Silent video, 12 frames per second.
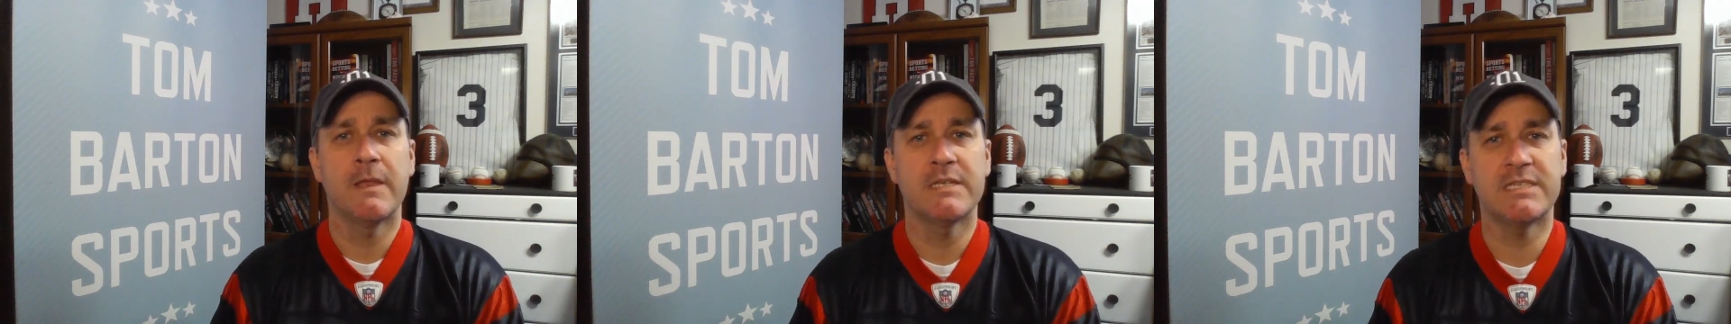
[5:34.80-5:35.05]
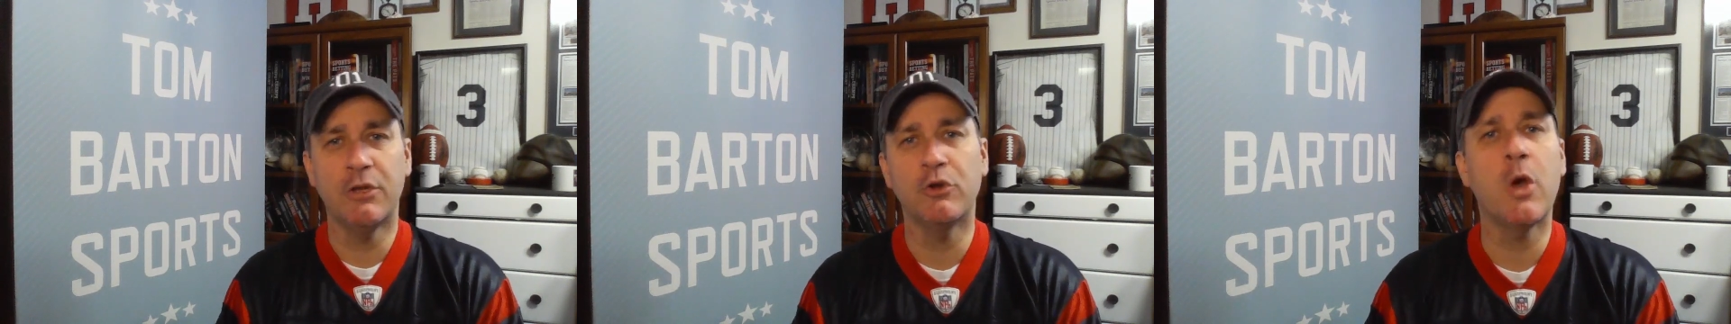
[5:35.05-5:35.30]

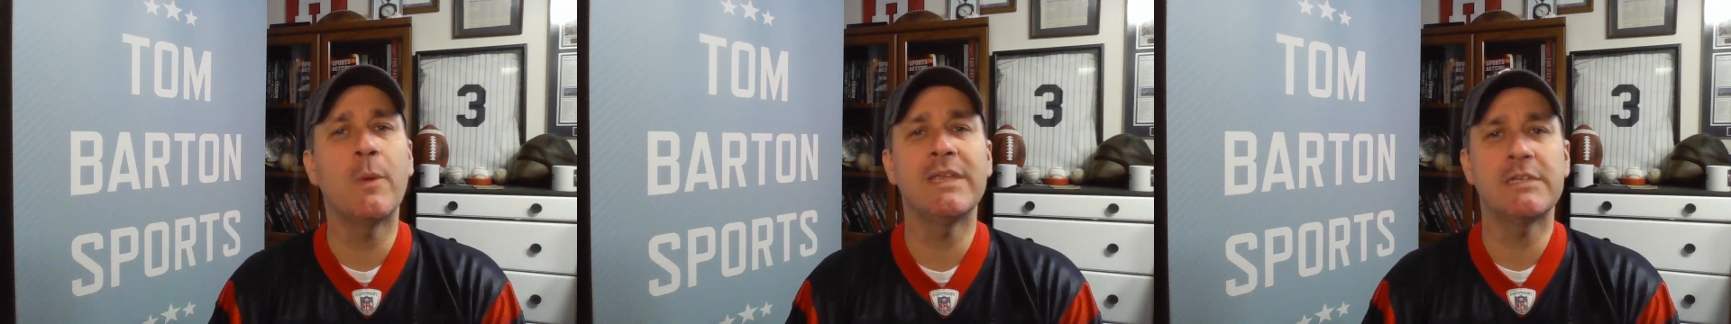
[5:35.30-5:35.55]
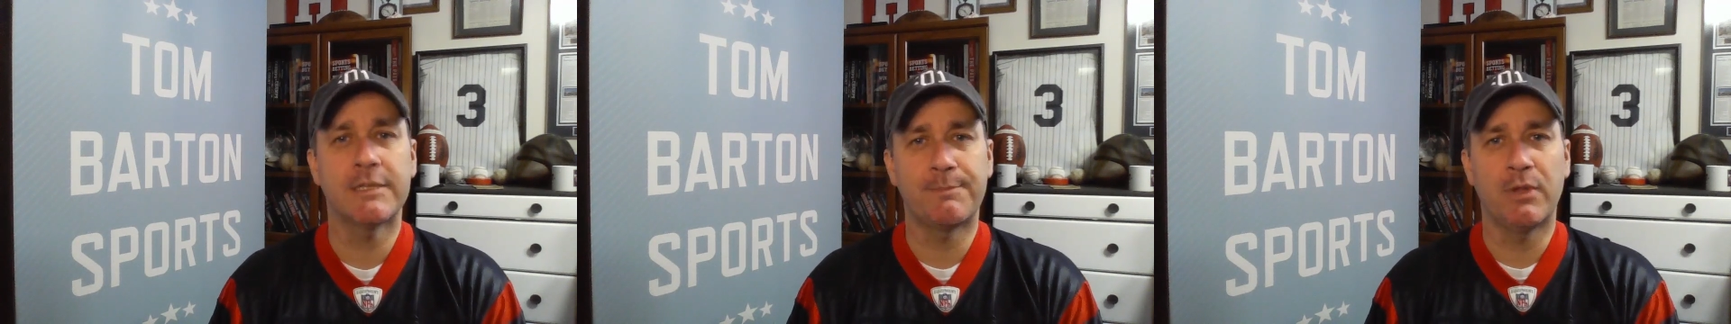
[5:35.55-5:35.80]
Still going
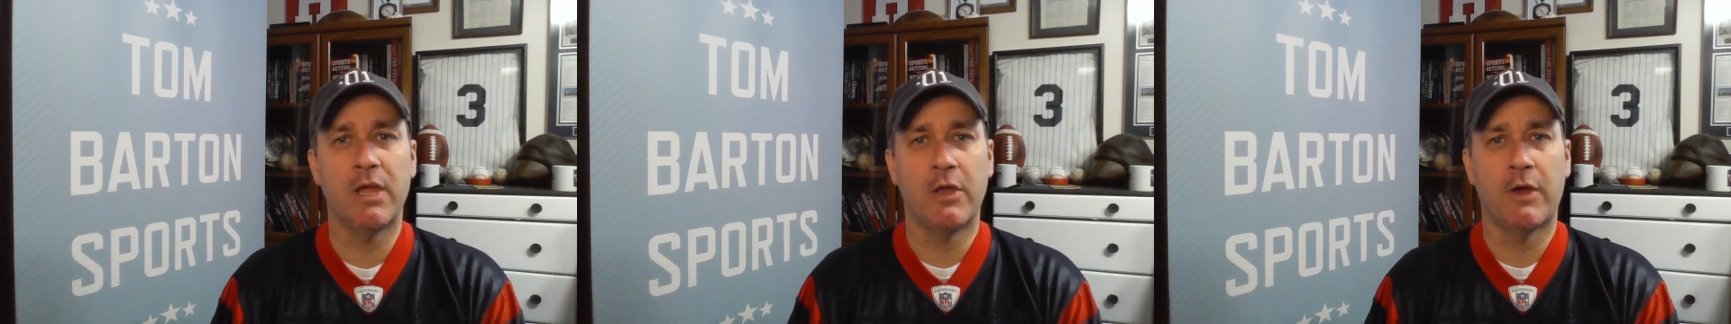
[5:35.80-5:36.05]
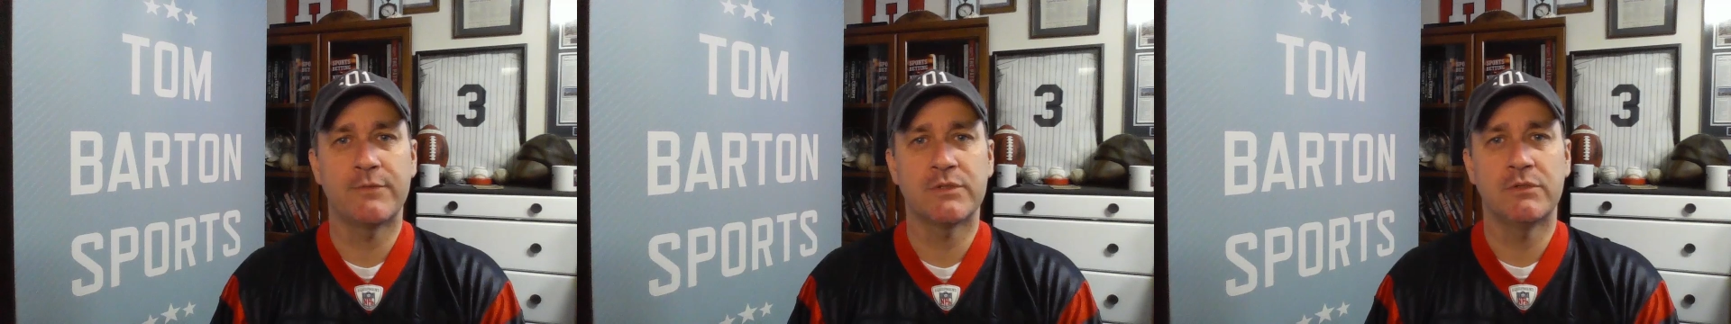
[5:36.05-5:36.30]
into the
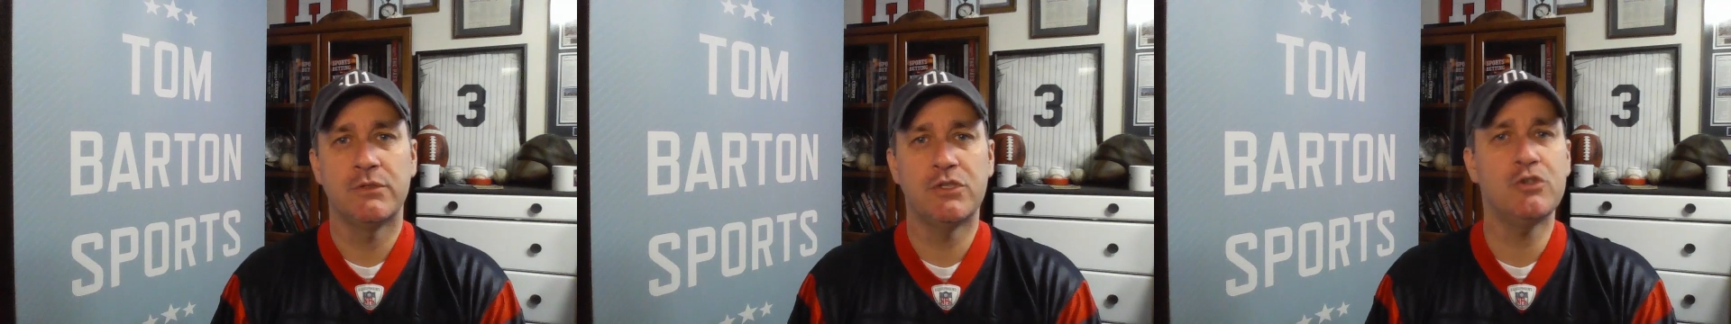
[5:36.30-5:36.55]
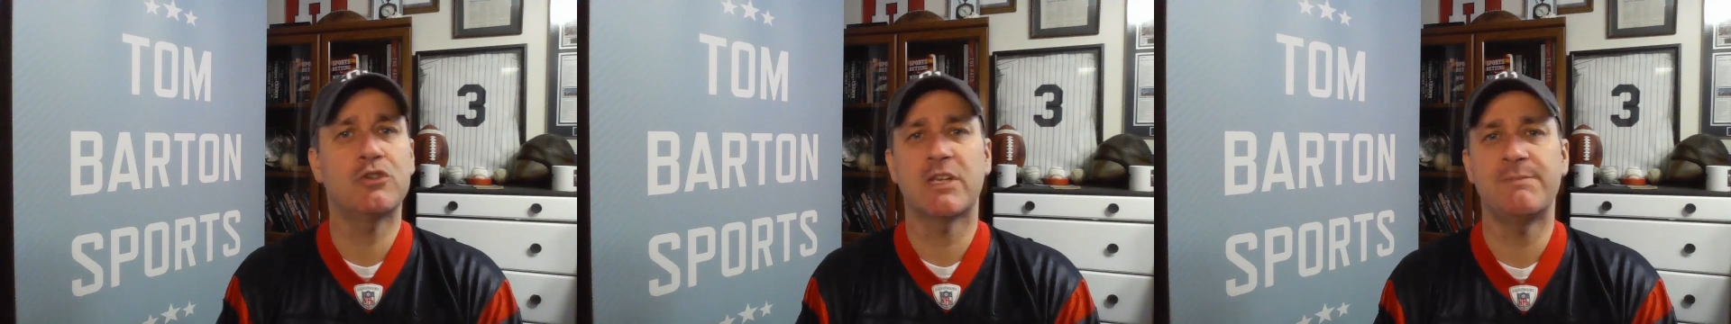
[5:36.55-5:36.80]
playoffs,
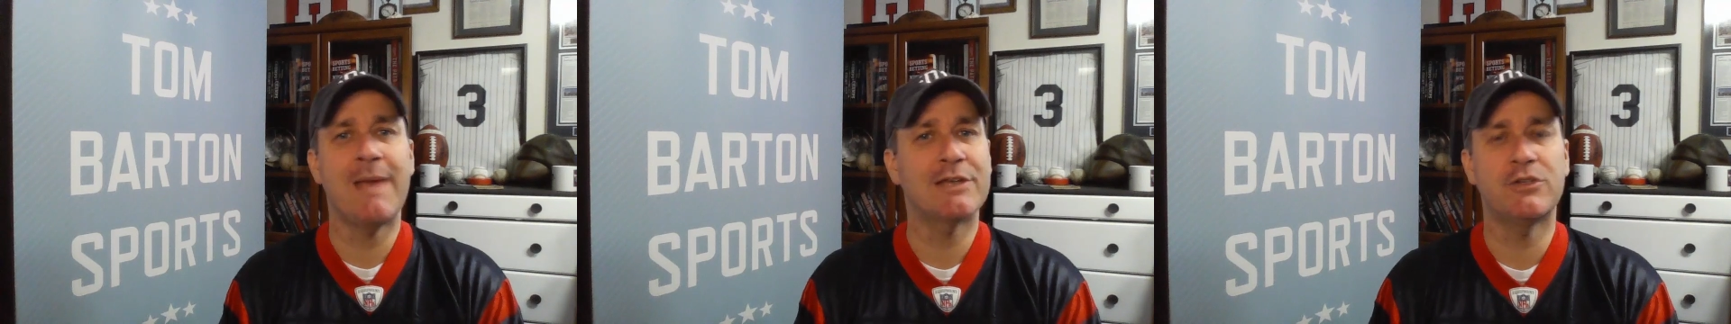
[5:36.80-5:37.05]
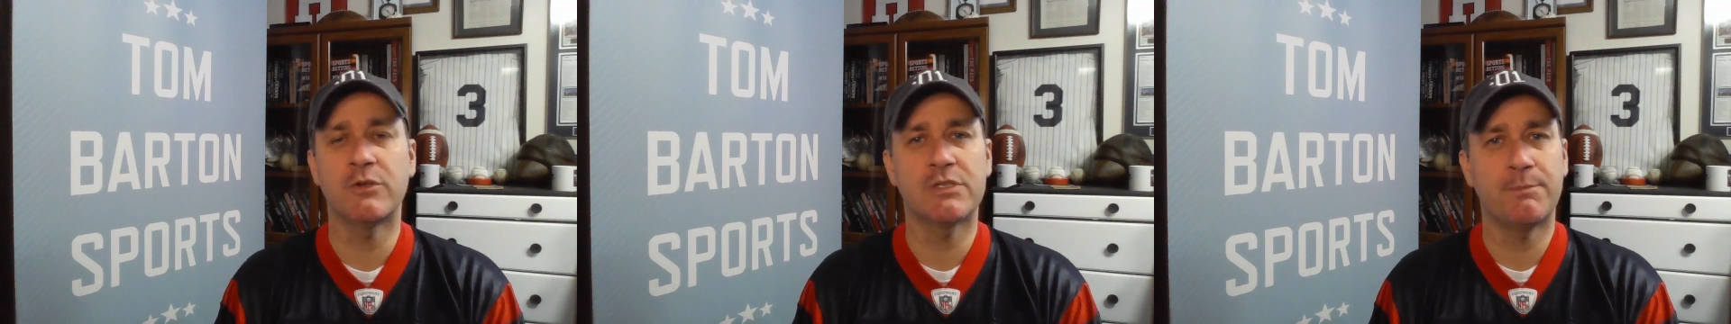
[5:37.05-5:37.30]
do you trust
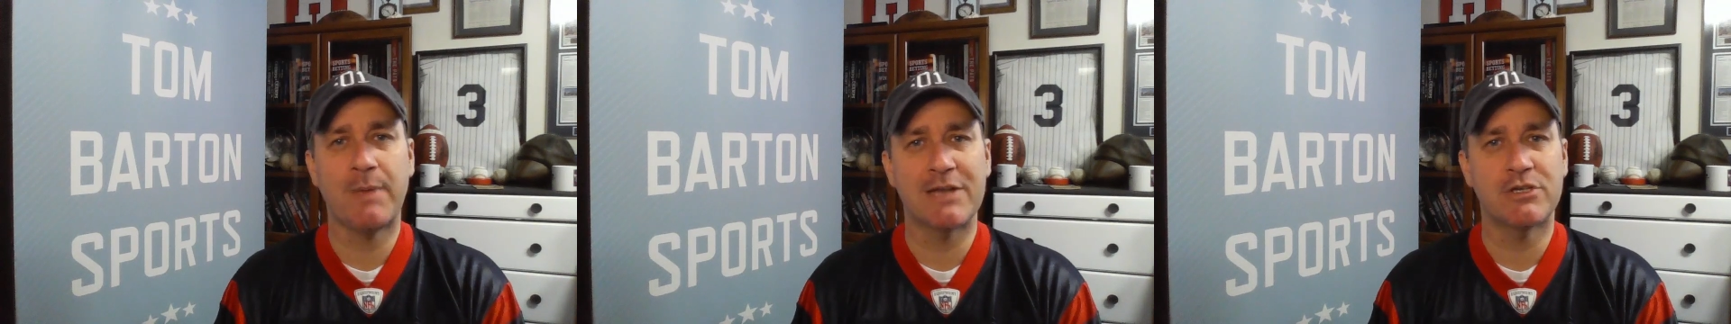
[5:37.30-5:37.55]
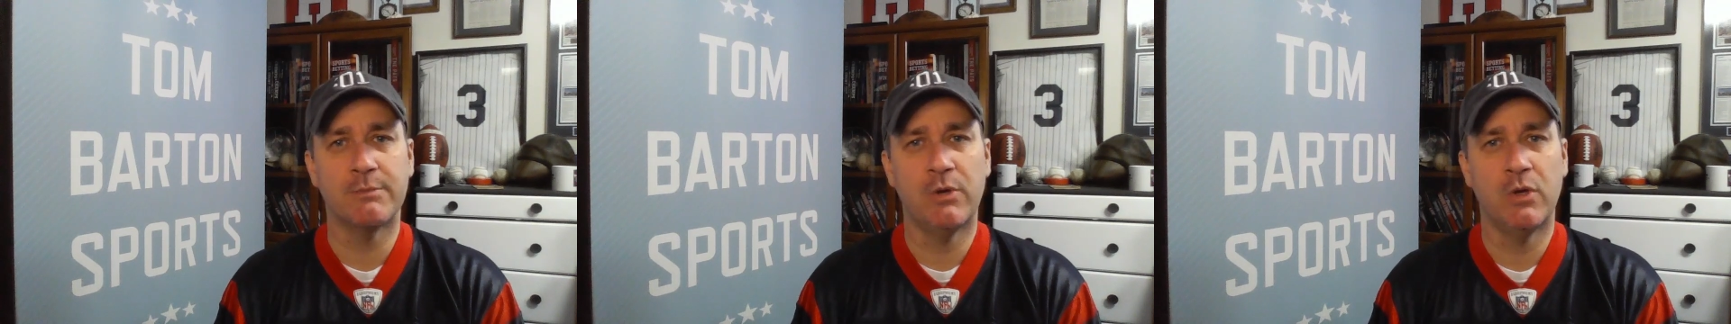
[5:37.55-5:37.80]
Mac Jones or
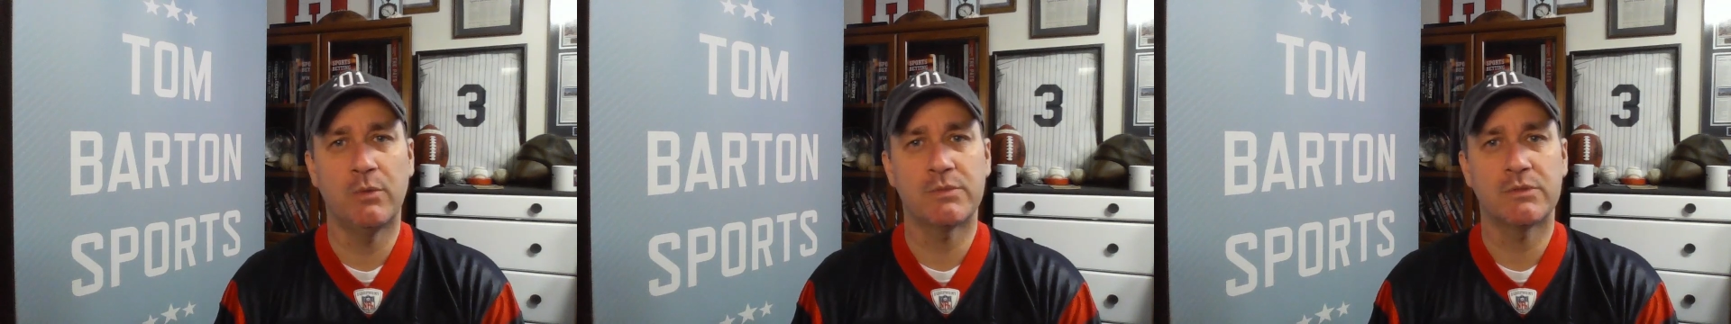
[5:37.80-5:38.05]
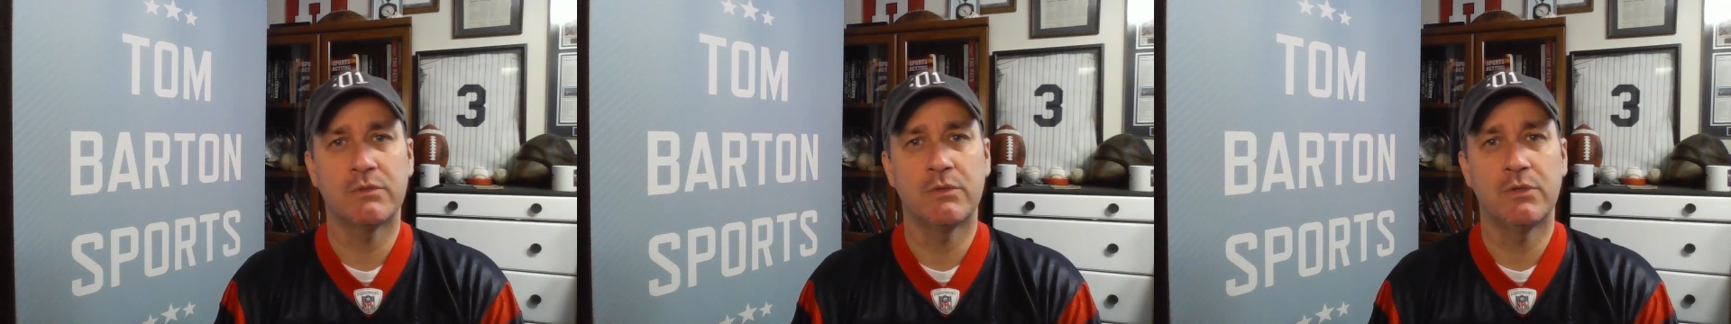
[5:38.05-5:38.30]
Patrick
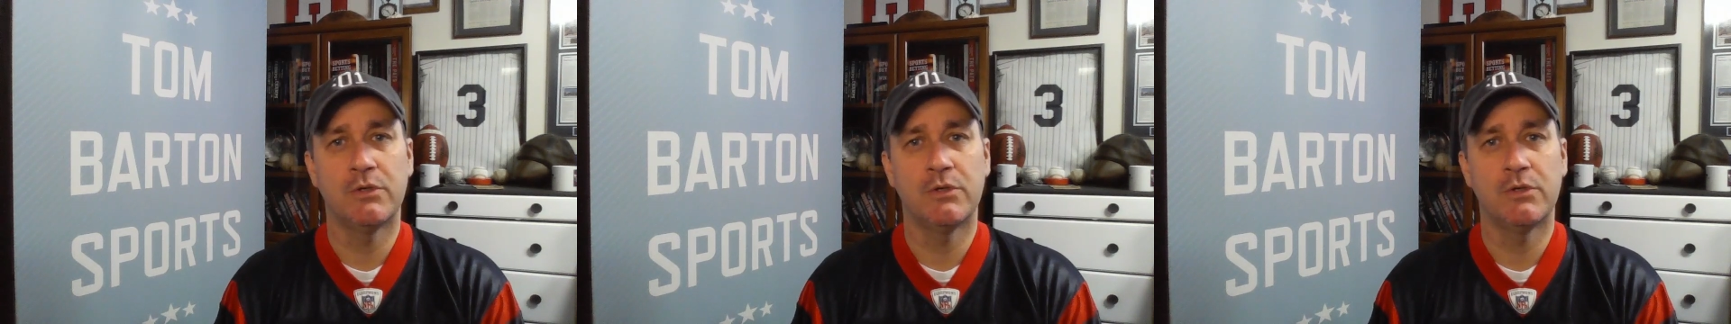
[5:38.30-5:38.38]
Mahomes?